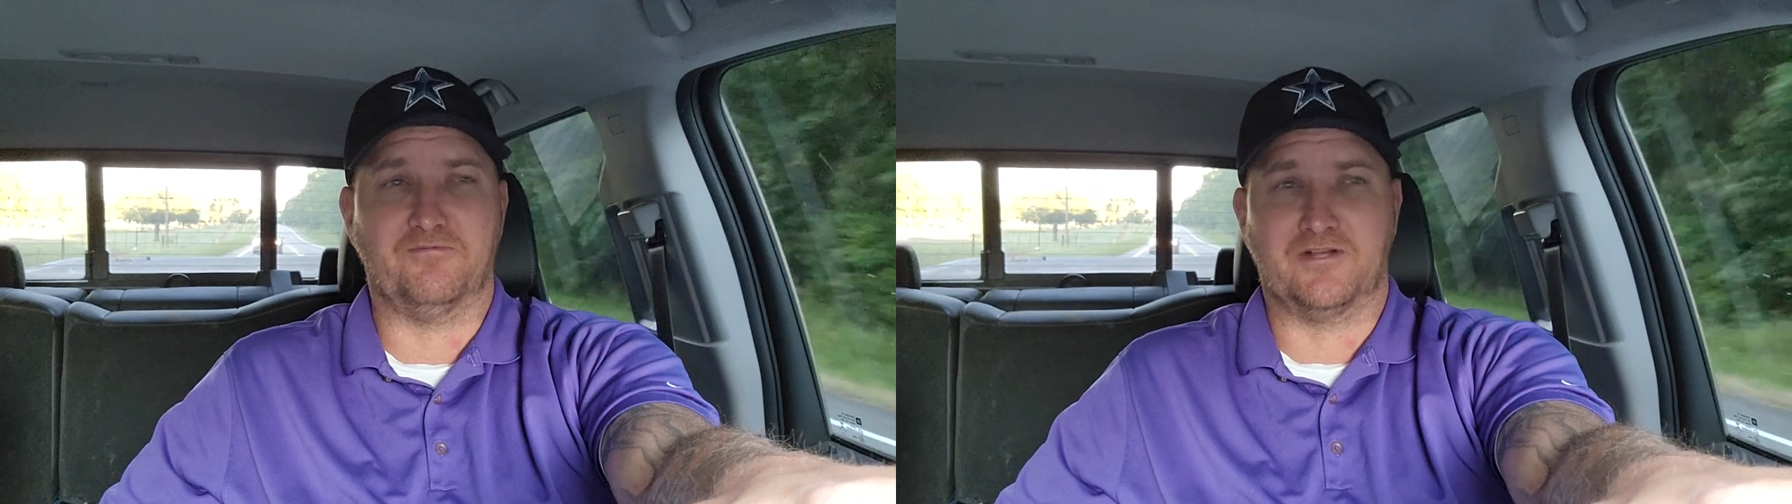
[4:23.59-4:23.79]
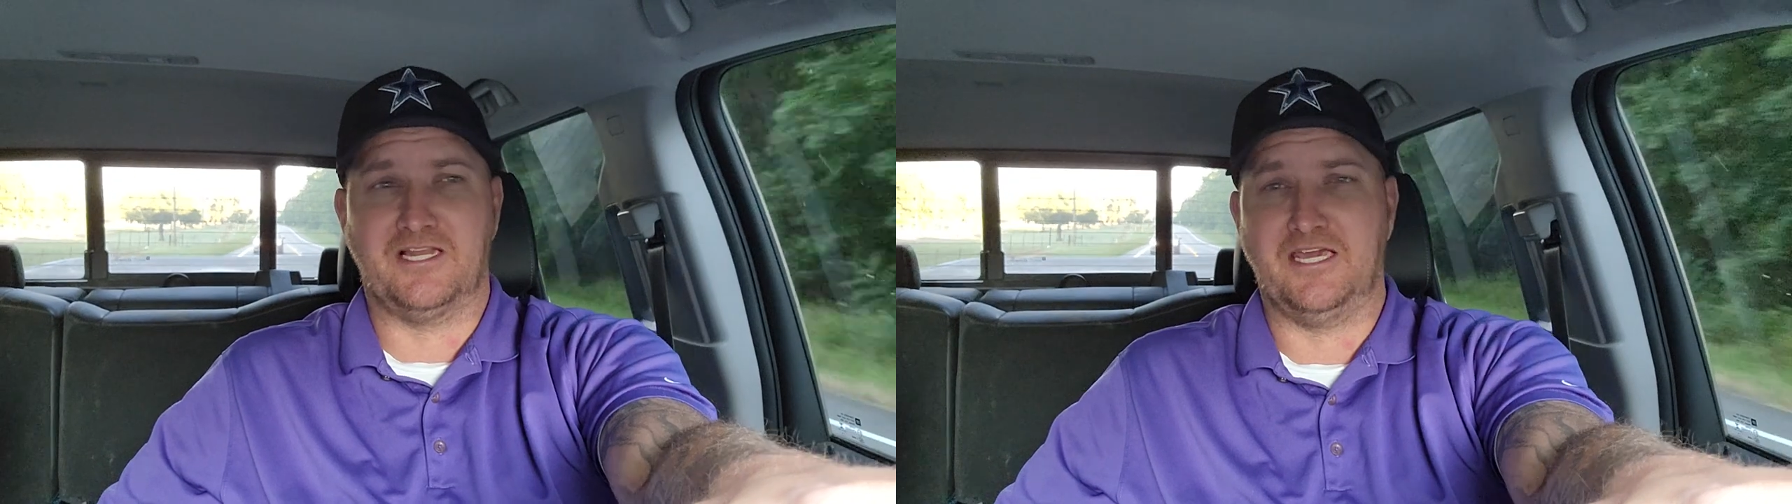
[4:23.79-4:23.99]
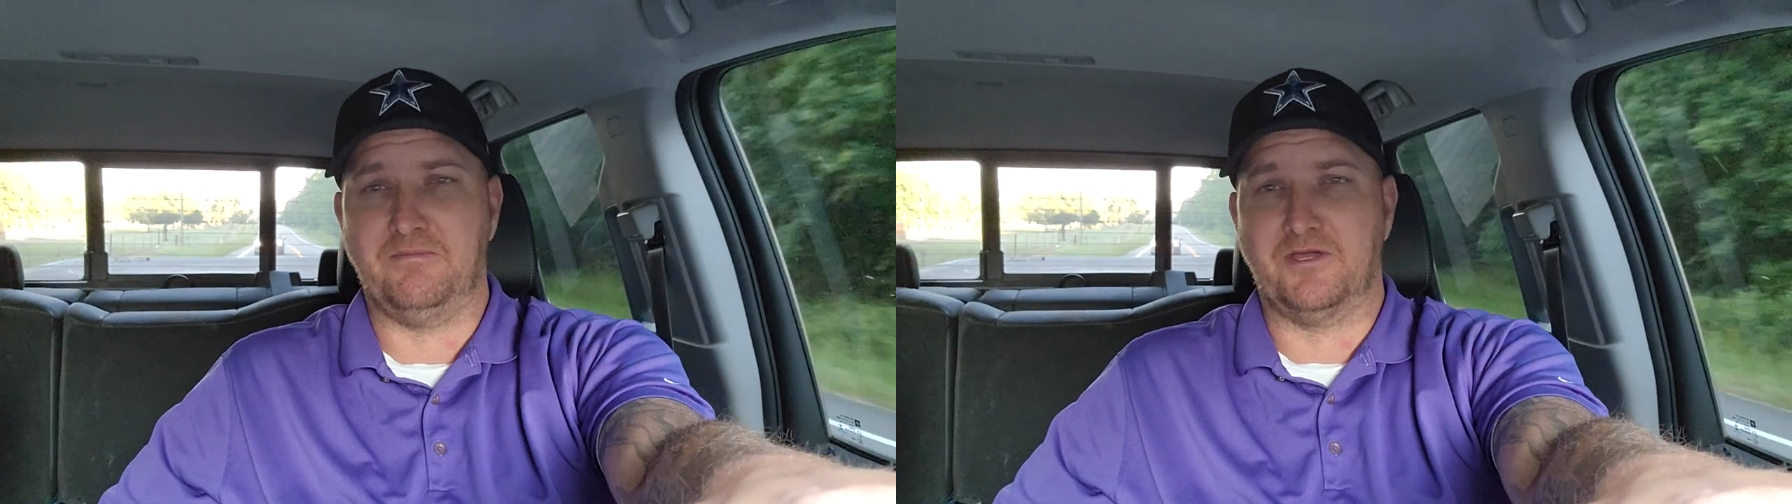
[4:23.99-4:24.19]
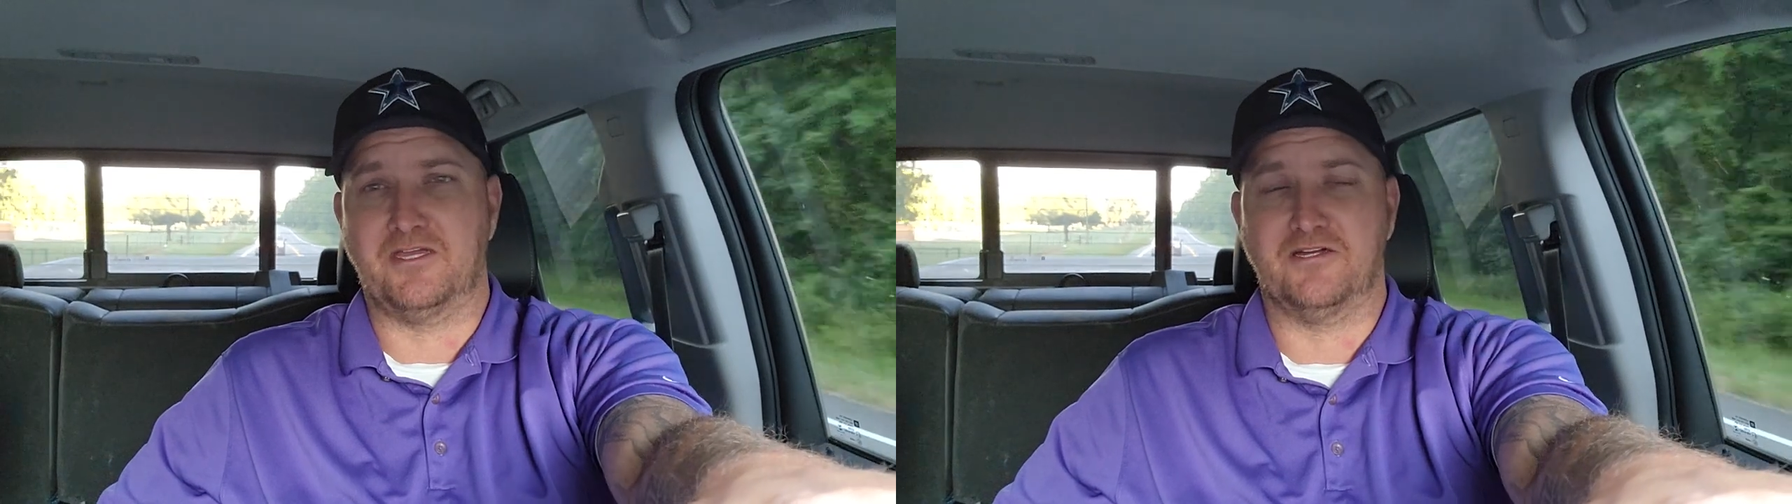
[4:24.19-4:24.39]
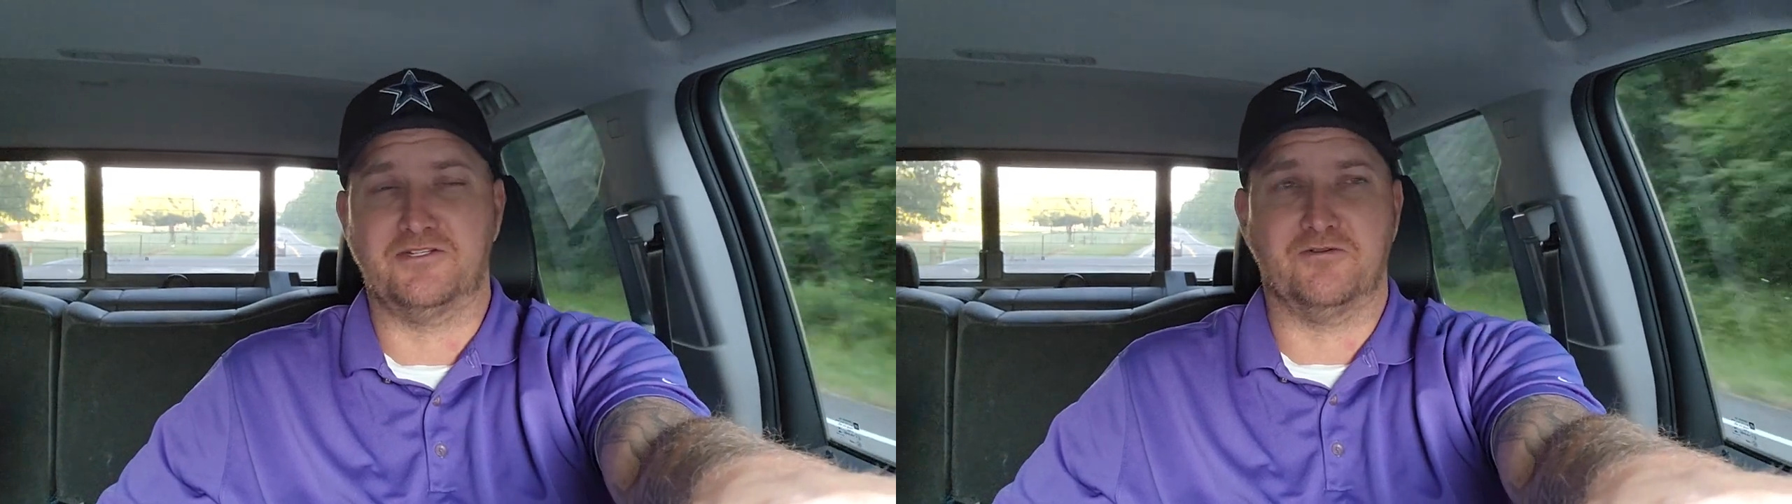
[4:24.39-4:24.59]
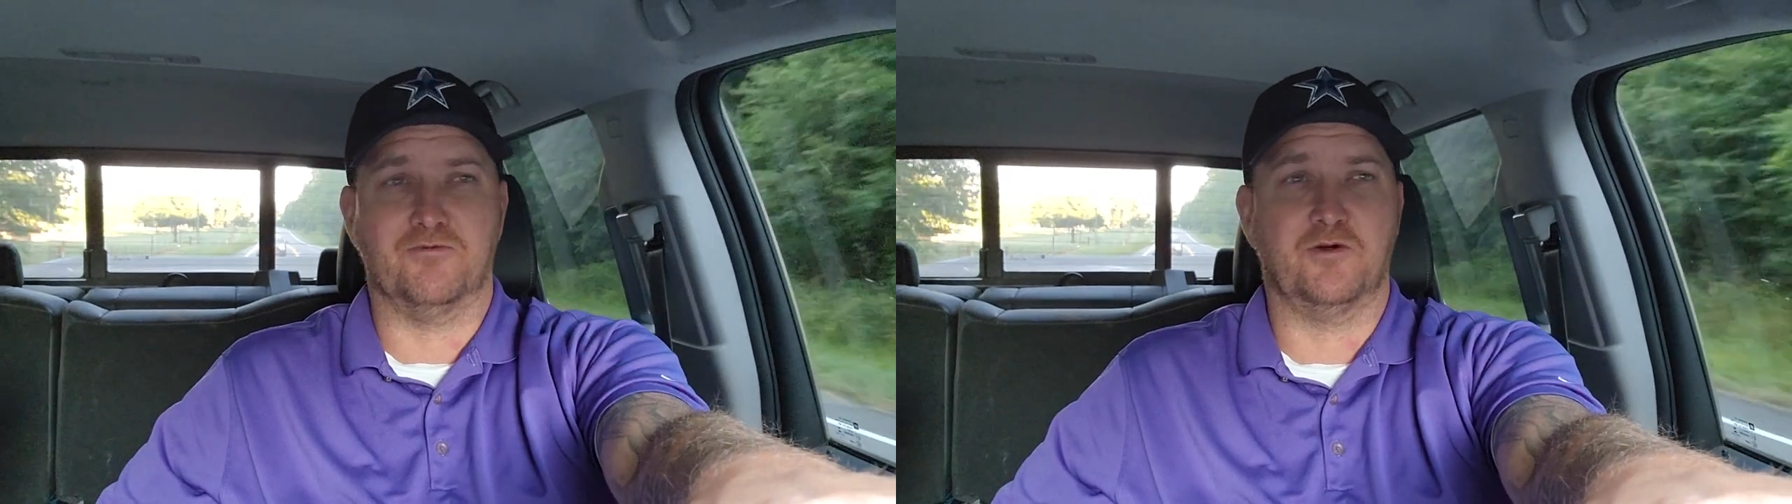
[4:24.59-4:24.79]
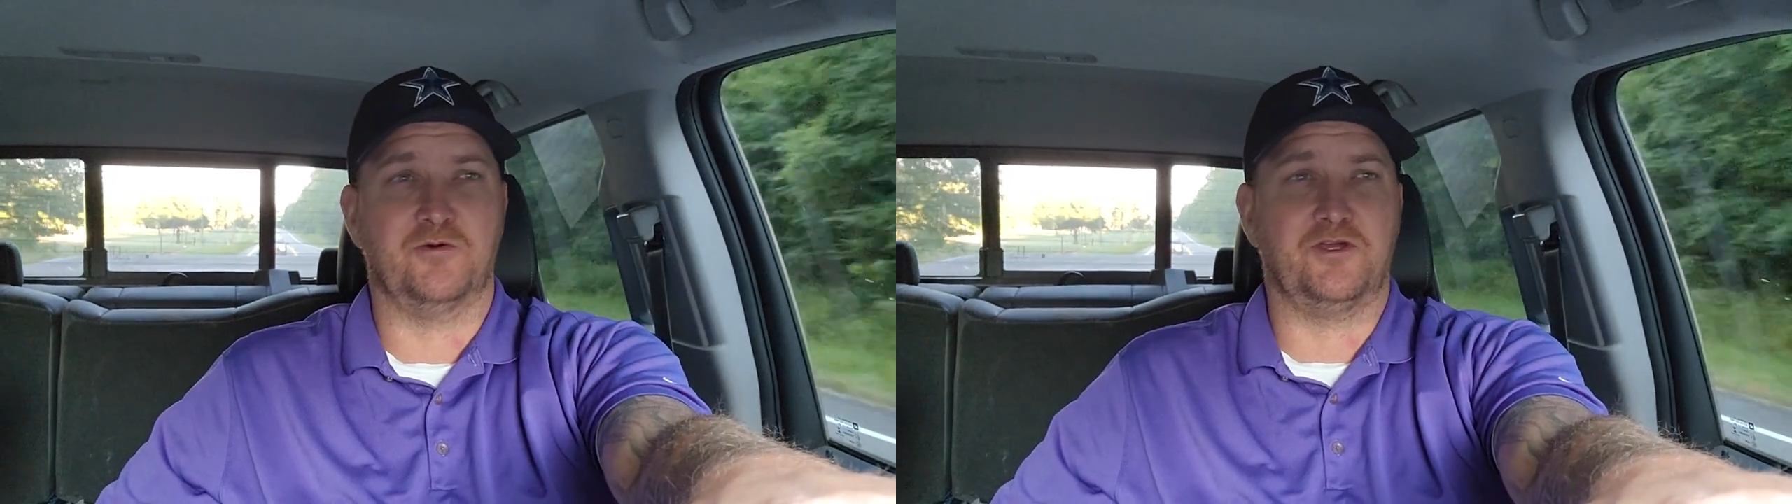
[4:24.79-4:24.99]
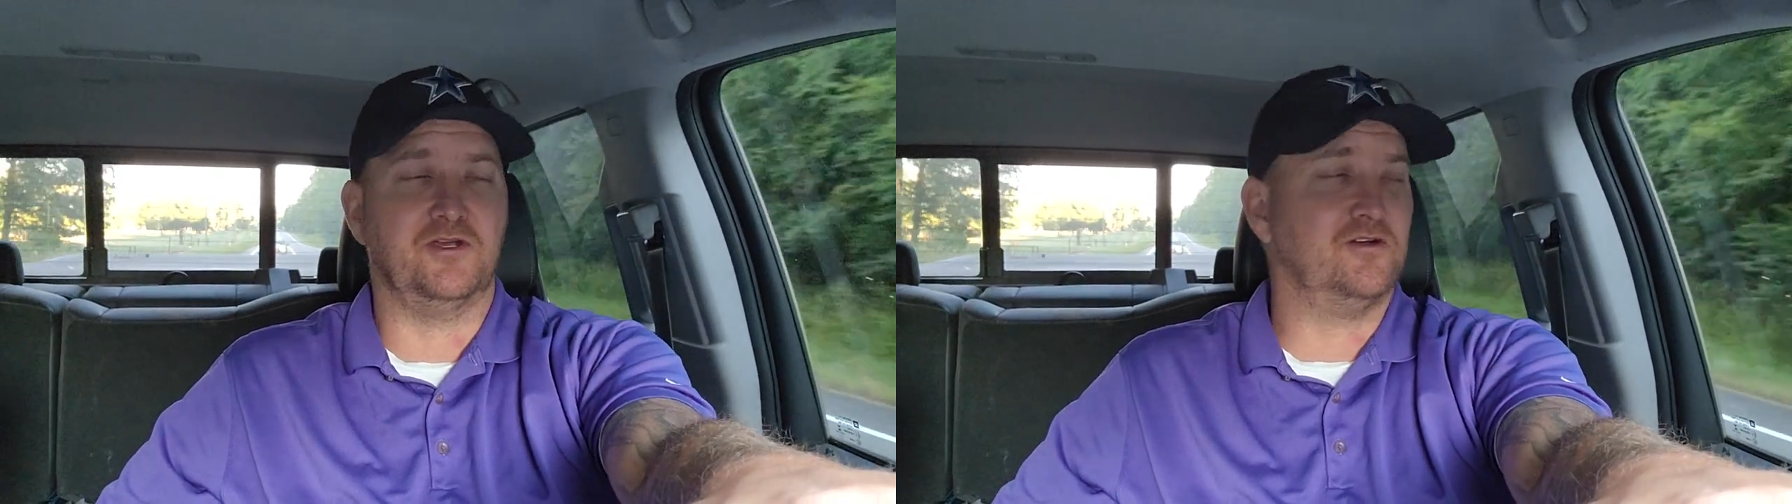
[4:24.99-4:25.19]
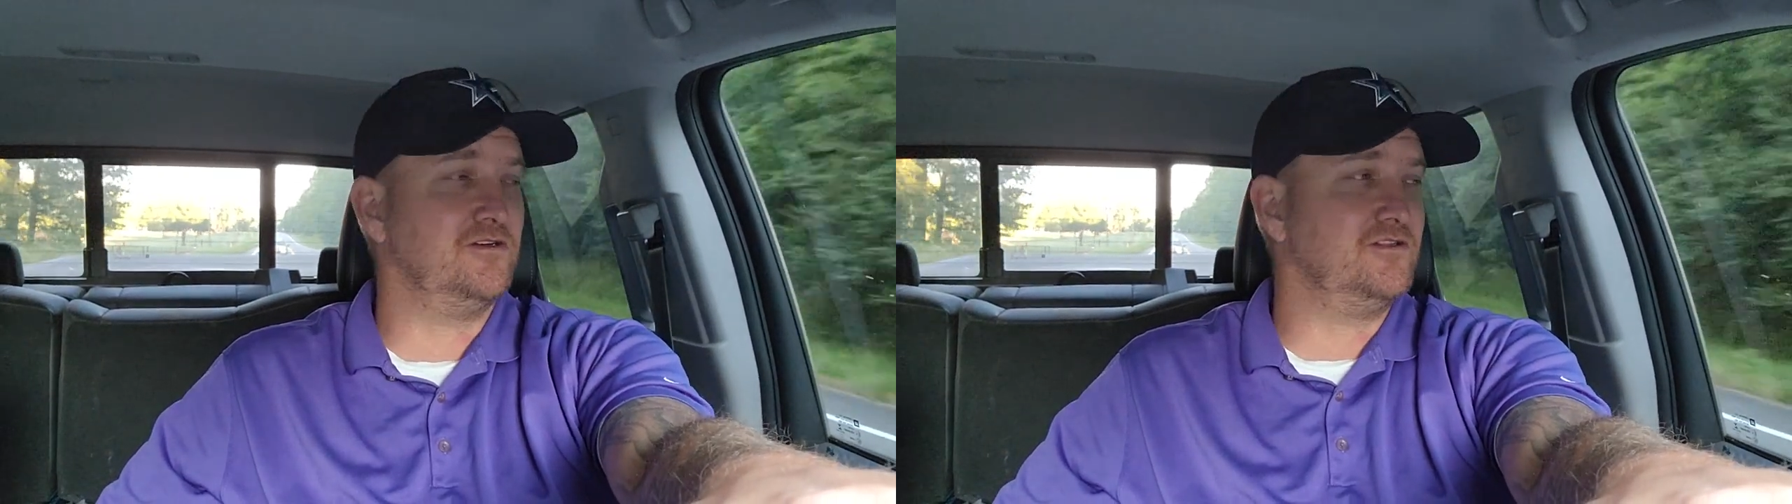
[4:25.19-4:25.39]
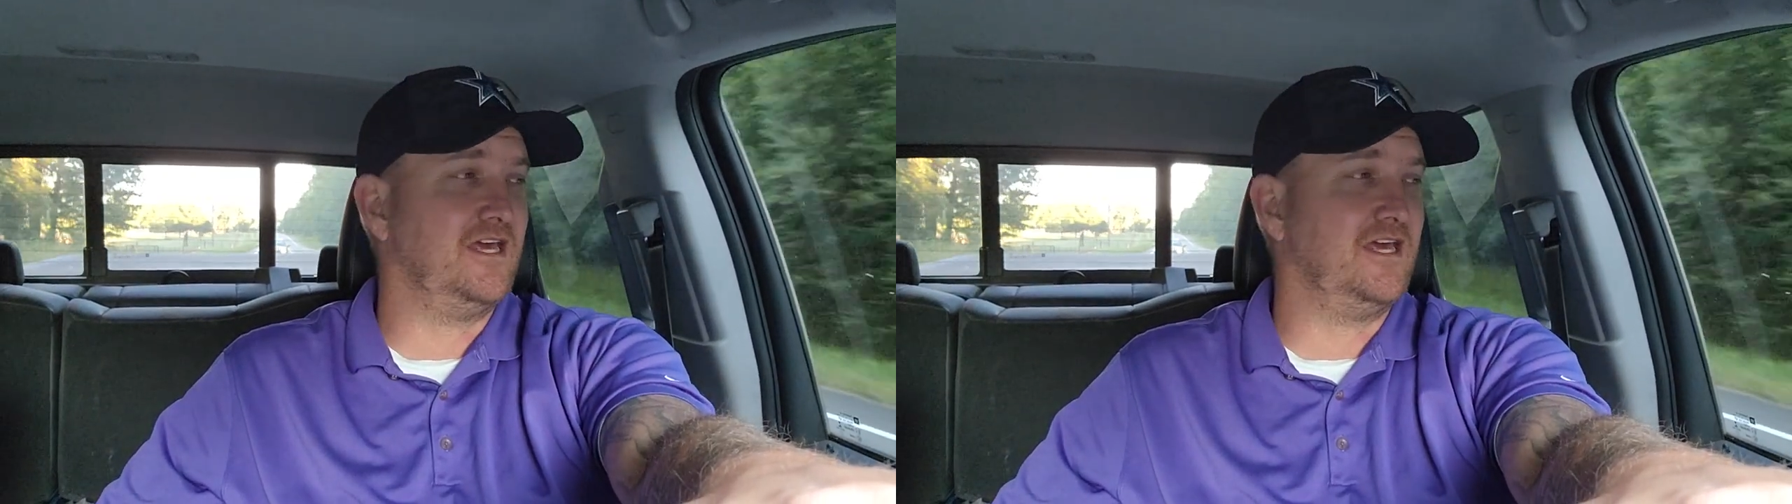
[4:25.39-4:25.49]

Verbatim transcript: Reclaimed and Country Road Cure,